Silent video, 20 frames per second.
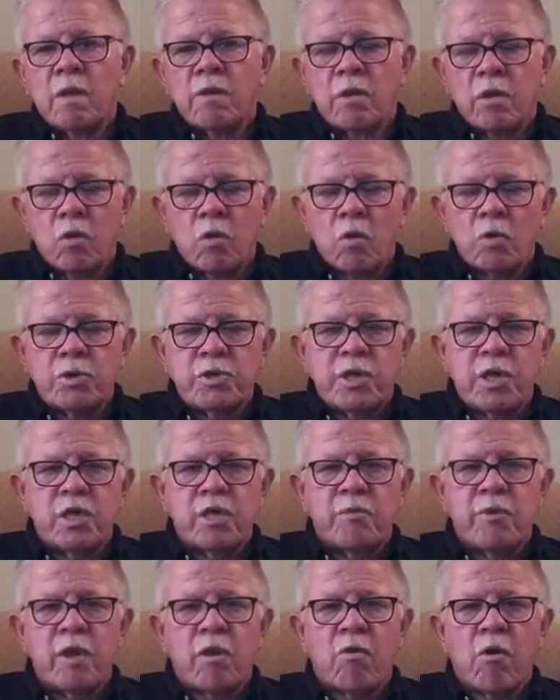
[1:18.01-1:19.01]
And the Lord
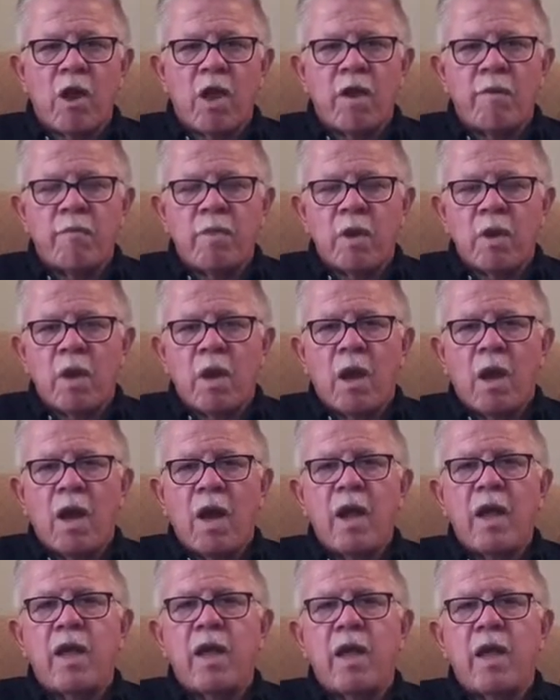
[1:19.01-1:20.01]
said to me, "Graeme,
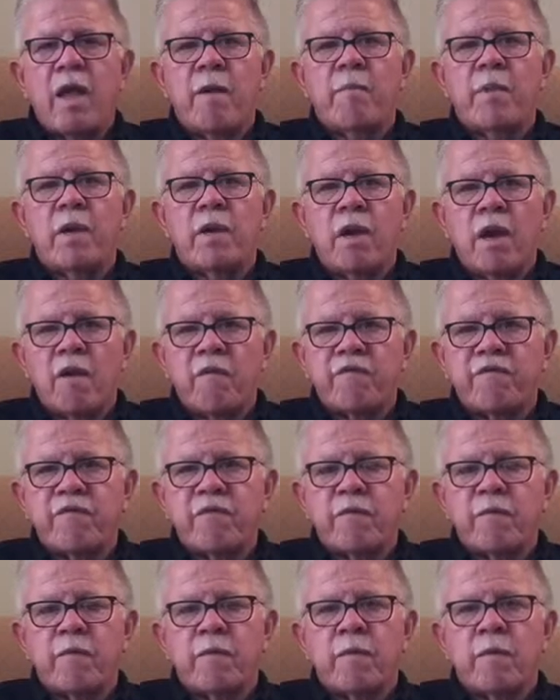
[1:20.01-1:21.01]
I am
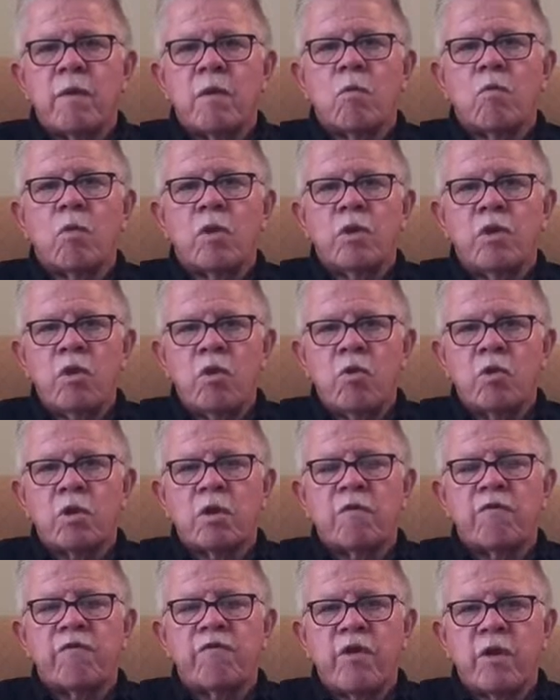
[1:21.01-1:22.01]
enough when
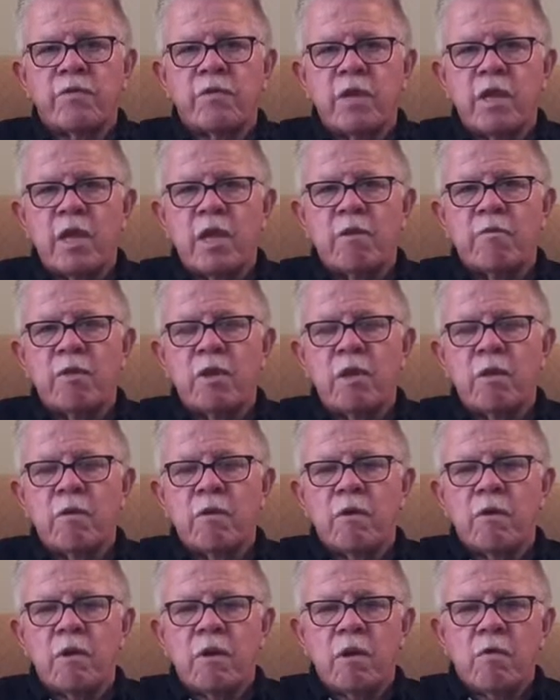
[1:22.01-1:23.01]
you confront the
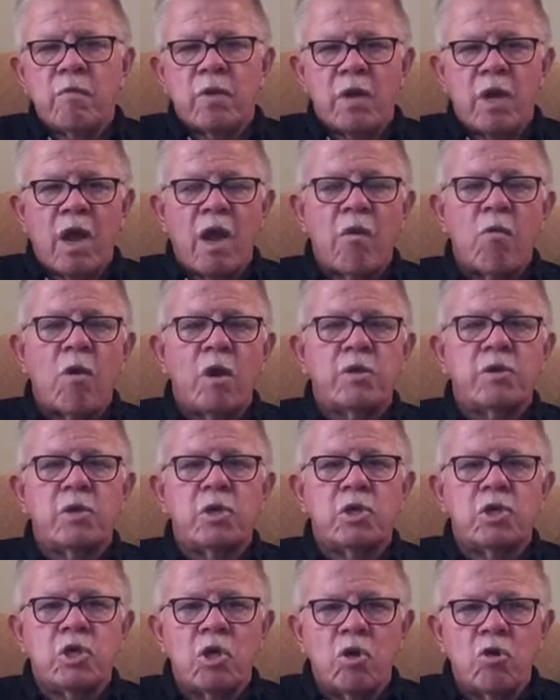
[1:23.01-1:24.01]
enemy, but I
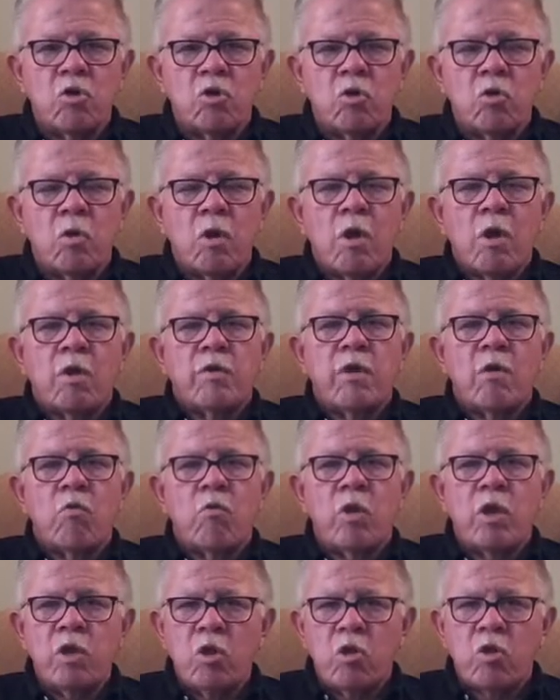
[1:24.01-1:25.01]
want to show you
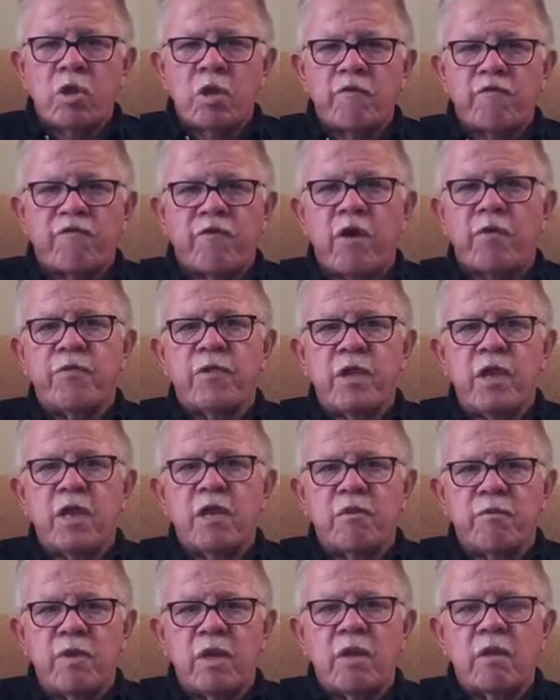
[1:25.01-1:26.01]
that when you confront
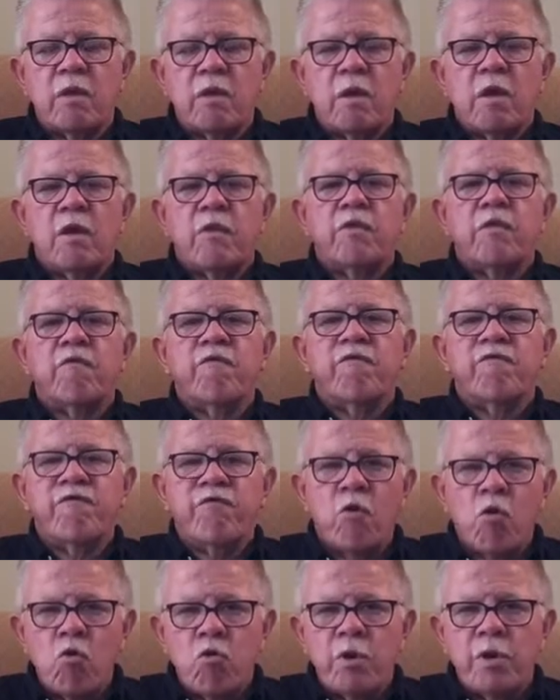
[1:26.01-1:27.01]
the enemy, the
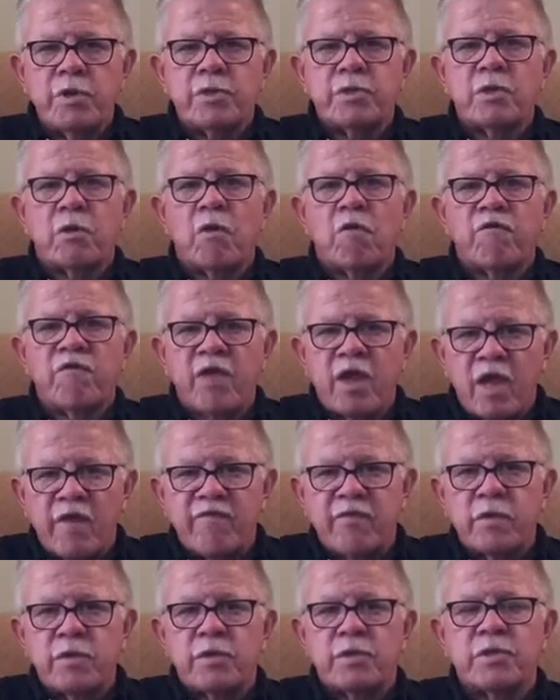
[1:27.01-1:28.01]
fullness of
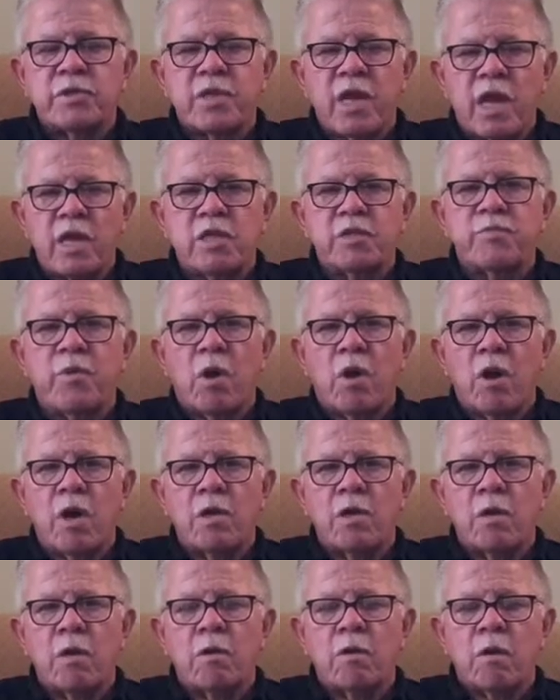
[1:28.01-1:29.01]
heaven stands
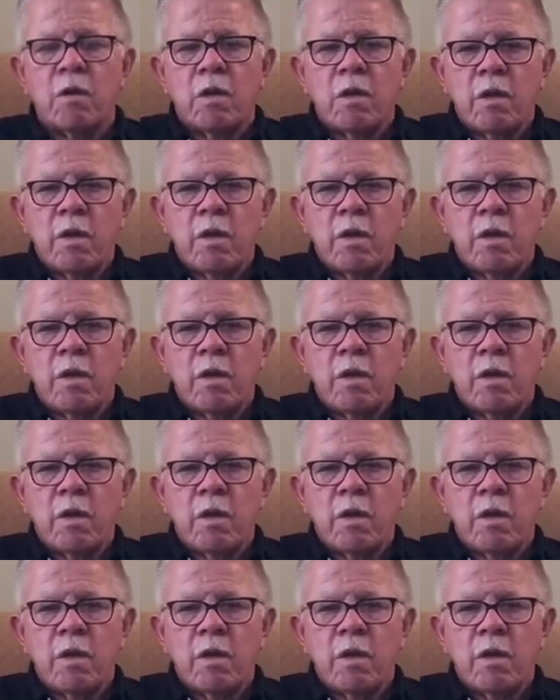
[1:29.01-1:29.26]
behind you."